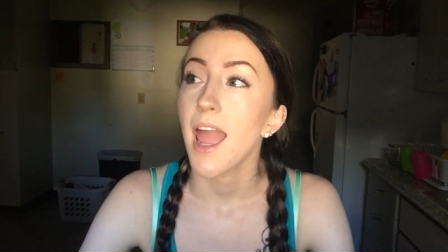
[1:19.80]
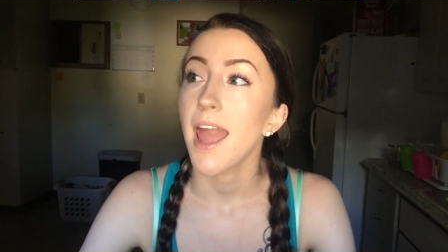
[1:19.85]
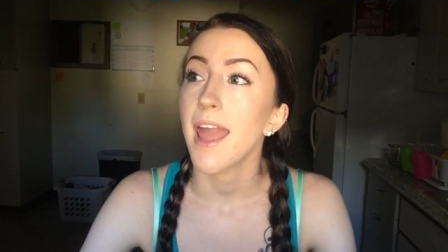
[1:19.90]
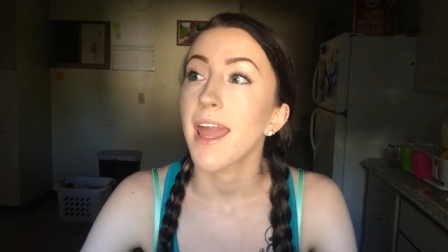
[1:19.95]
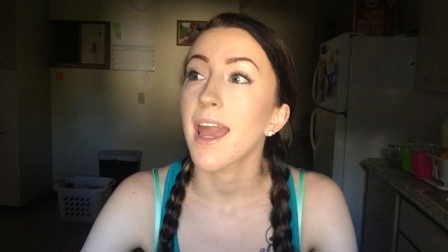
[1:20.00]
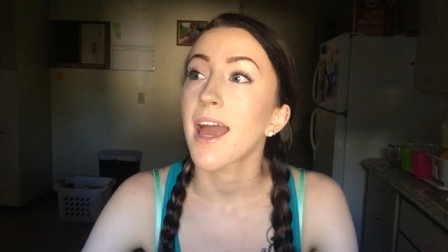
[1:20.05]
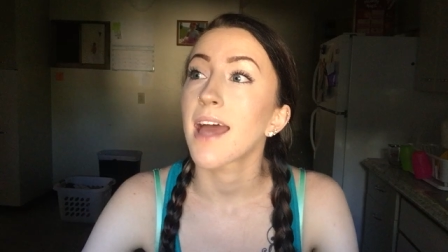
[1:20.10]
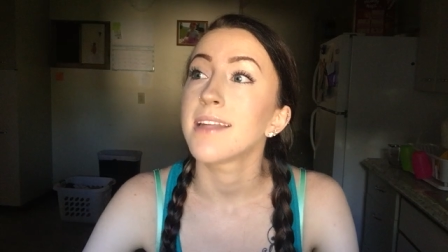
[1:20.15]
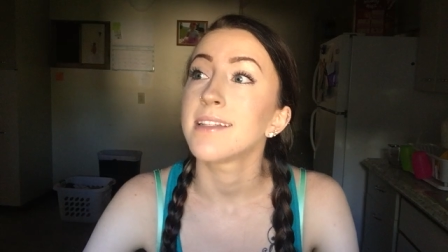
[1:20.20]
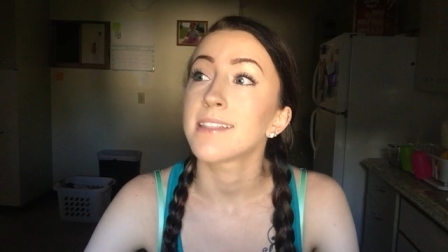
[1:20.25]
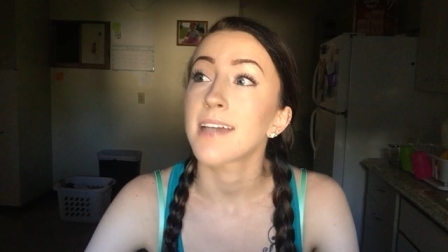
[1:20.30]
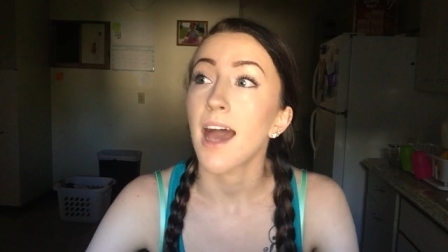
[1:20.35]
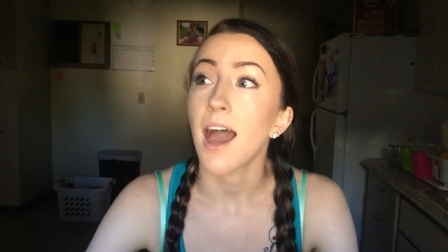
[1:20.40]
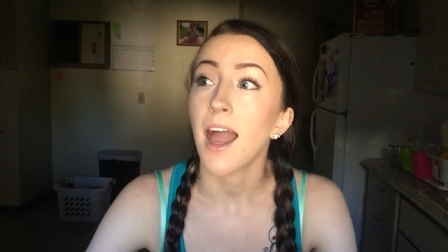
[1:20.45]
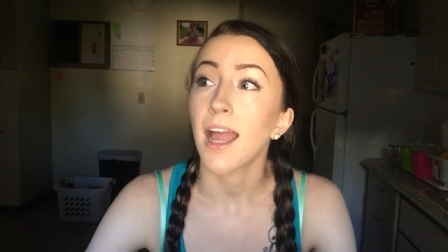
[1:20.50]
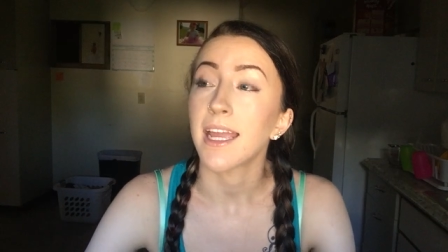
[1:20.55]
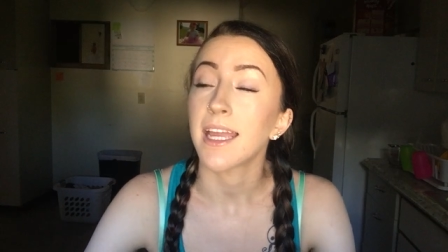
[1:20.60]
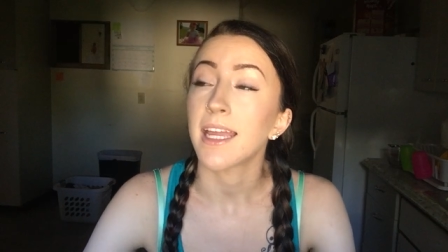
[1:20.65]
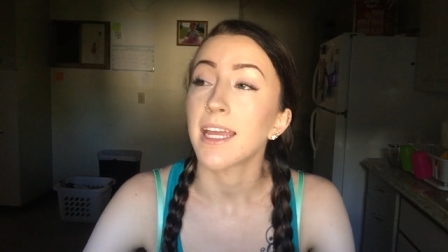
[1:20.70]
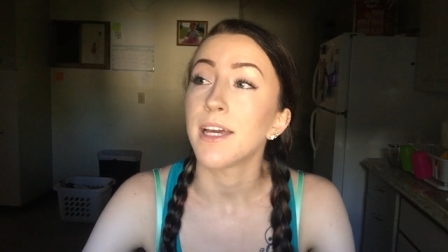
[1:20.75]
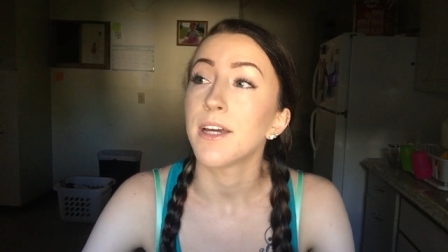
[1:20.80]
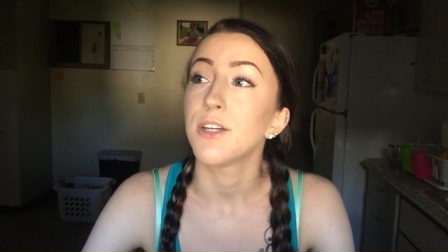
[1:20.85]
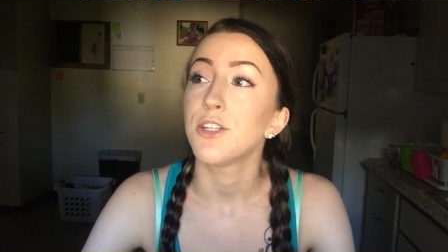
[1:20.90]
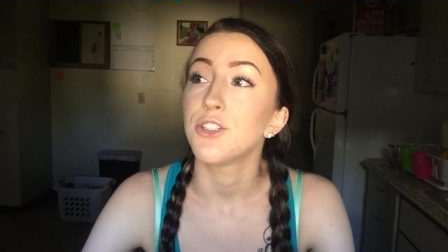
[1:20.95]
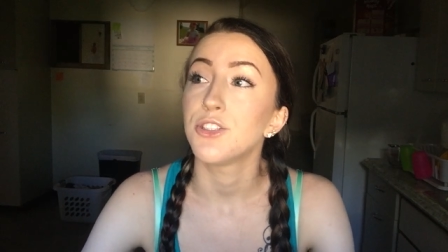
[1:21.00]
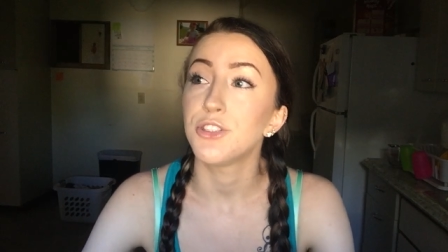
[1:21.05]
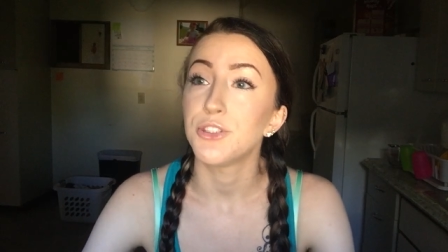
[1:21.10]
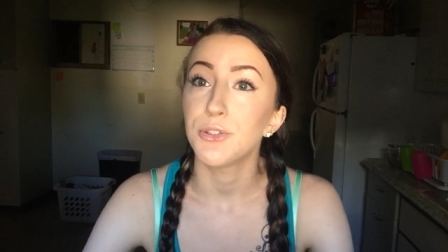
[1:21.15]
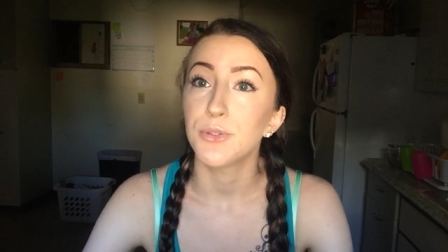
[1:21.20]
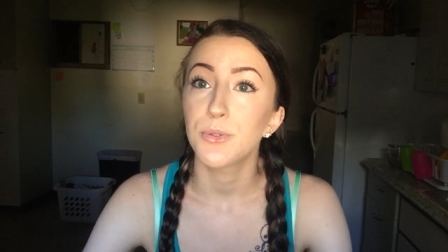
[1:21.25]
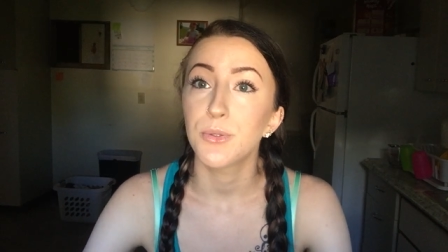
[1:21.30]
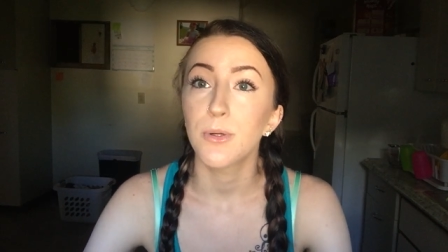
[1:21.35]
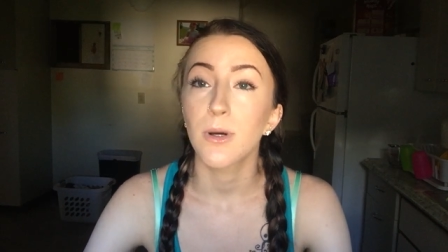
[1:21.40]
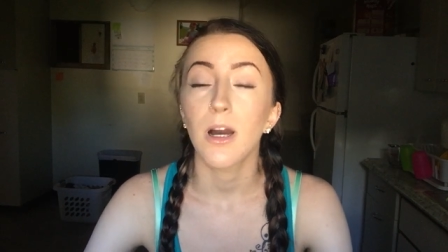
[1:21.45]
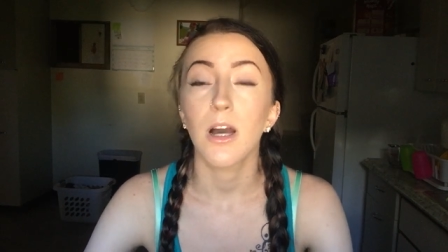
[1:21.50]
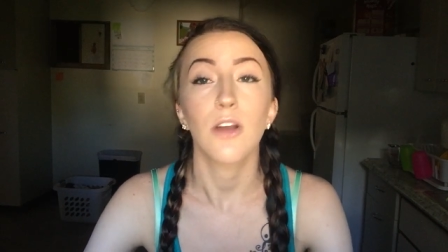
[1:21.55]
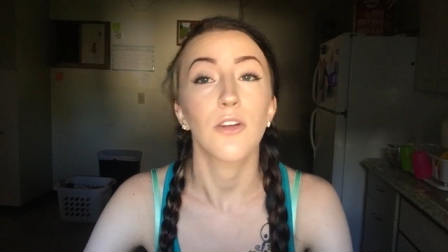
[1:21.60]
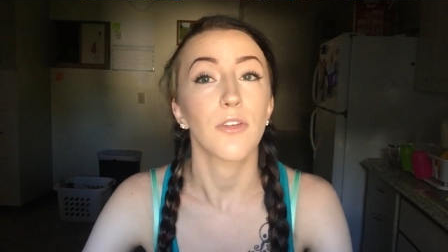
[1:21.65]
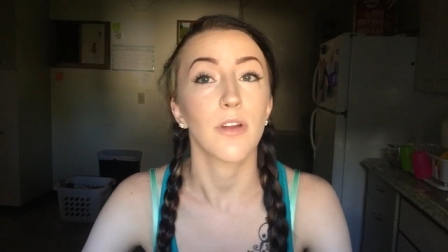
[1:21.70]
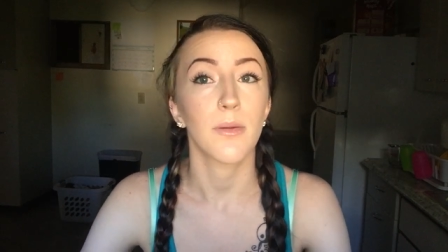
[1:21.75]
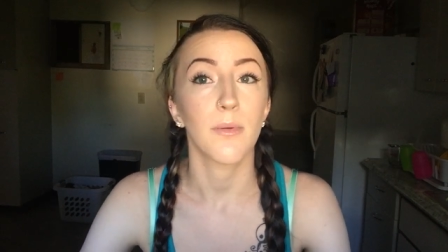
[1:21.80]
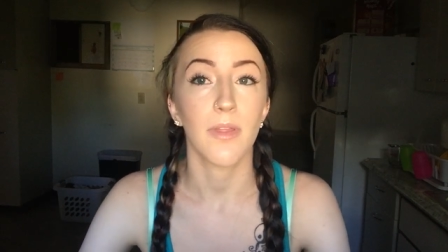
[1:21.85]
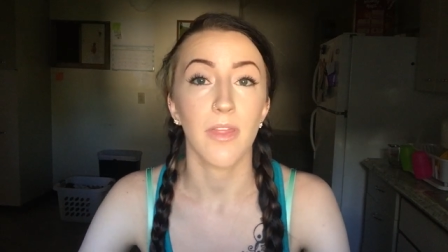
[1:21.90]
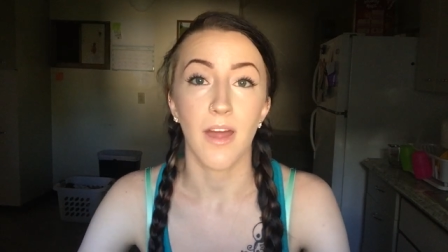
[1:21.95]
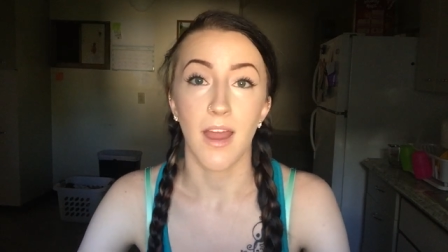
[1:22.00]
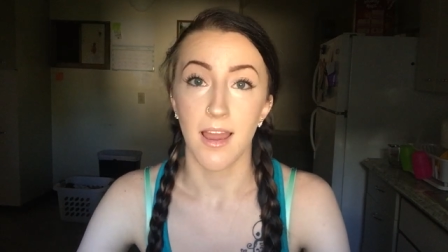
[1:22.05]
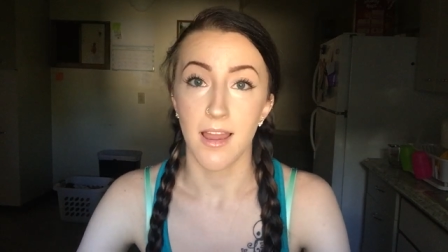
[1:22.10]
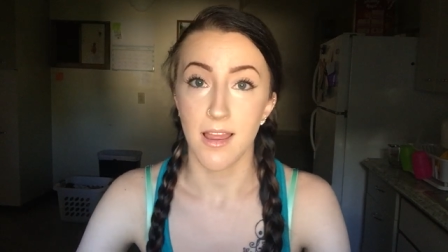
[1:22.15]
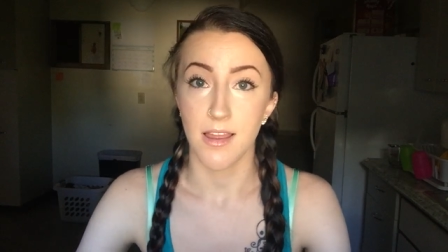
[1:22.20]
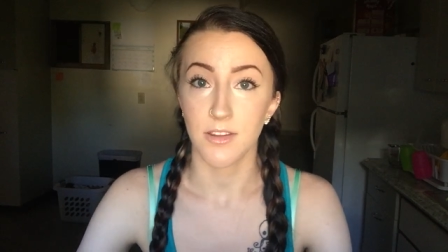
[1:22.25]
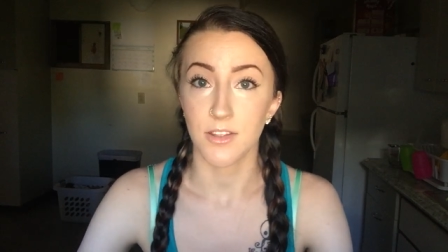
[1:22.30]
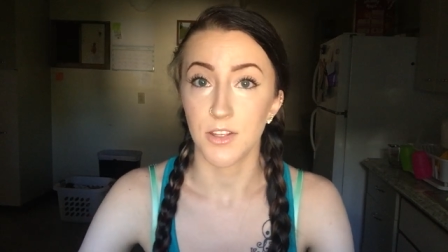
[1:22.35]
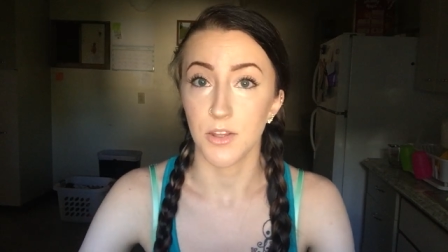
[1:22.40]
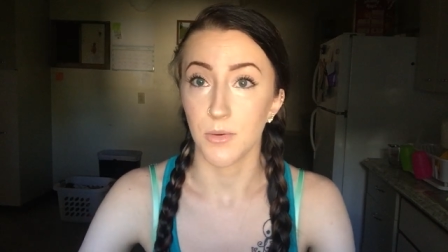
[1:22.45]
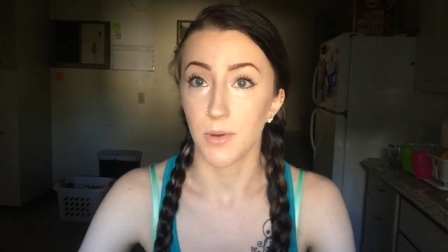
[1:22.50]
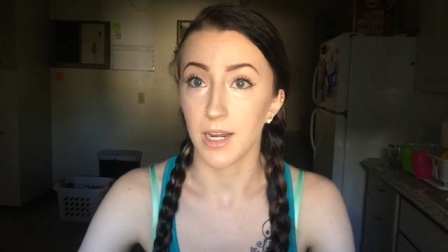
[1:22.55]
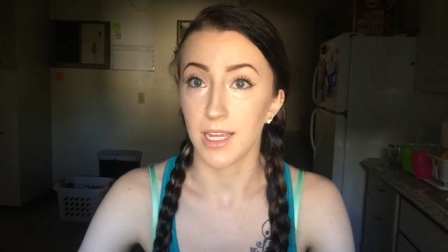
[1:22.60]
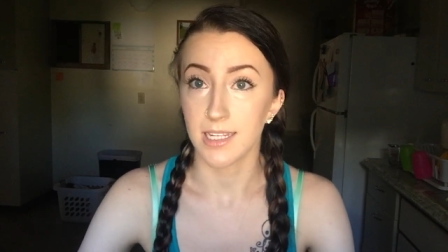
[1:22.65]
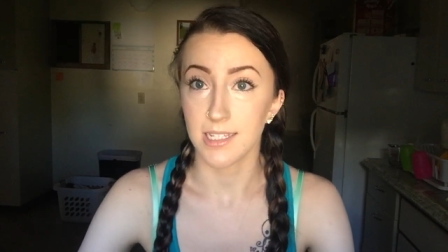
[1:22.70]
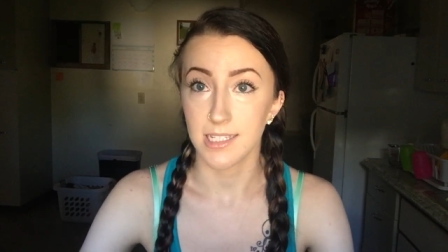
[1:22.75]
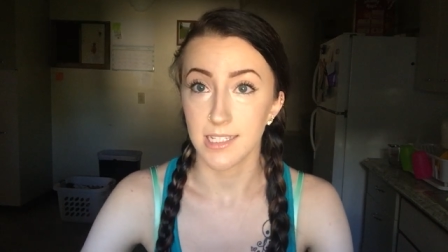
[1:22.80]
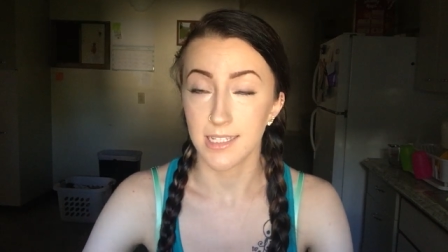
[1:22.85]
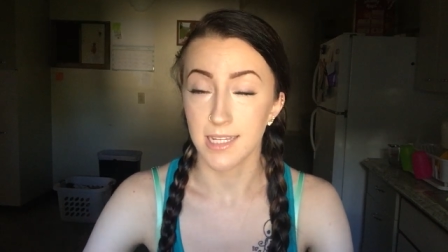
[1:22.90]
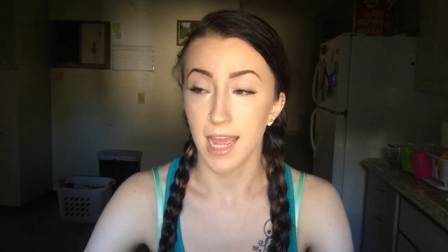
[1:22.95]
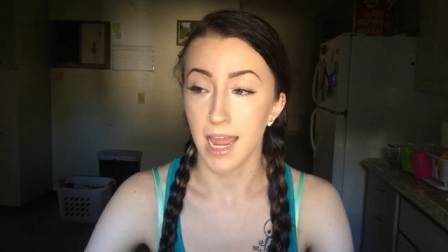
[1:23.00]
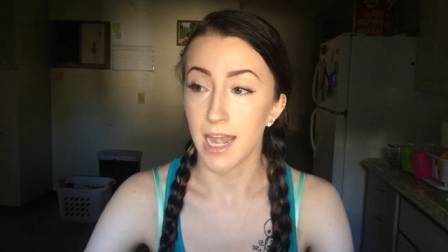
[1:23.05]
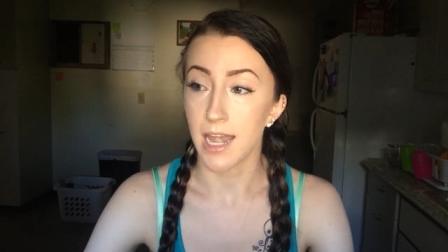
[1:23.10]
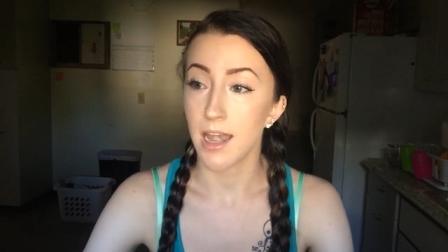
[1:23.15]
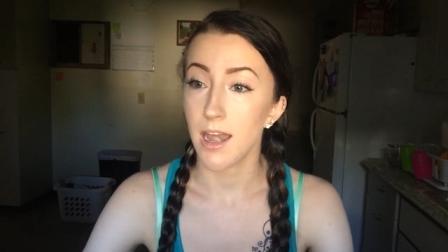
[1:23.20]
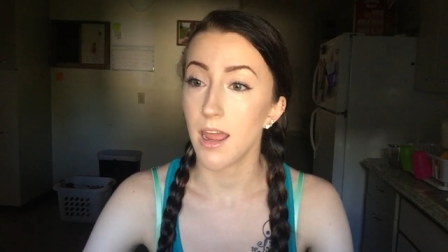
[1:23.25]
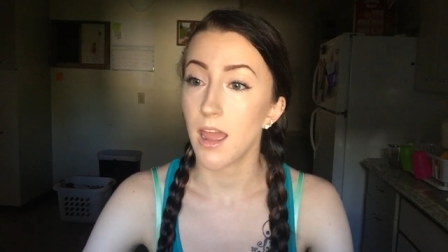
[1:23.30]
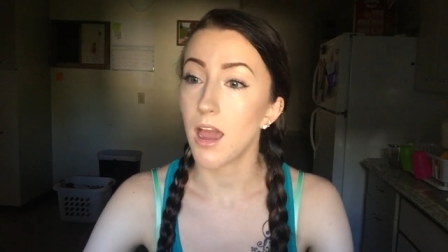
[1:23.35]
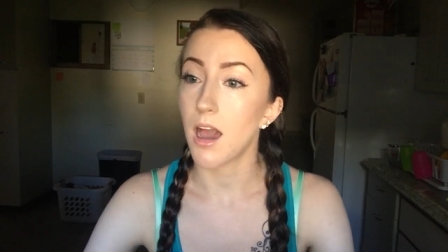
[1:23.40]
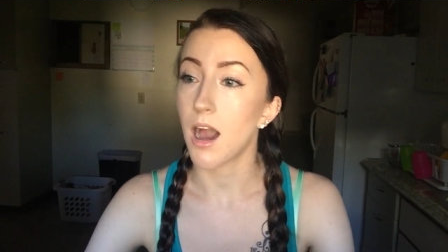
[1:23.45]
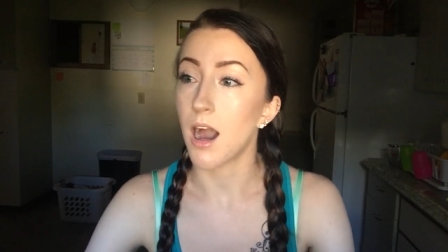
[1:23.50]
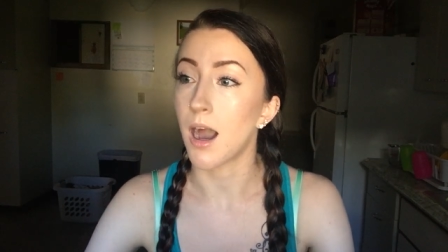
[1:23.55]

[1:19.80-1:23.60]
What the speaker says: and I do agree with that to an extent.